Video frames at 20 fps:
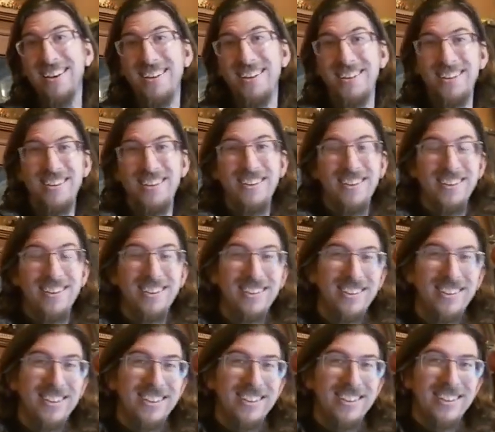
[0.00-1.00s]

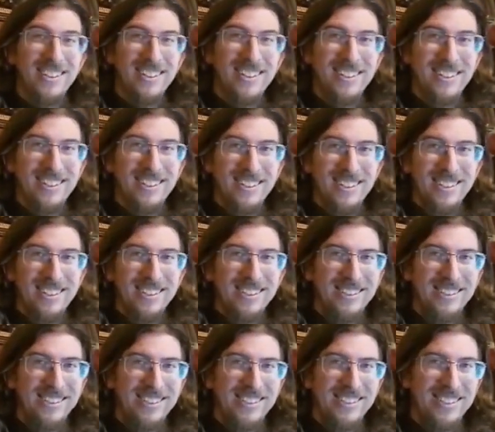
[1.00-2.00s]

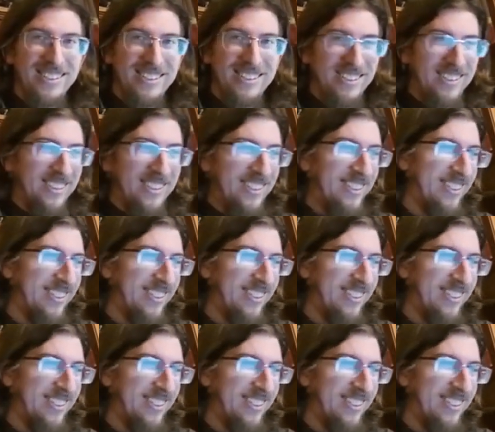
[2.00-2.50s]
[no speech]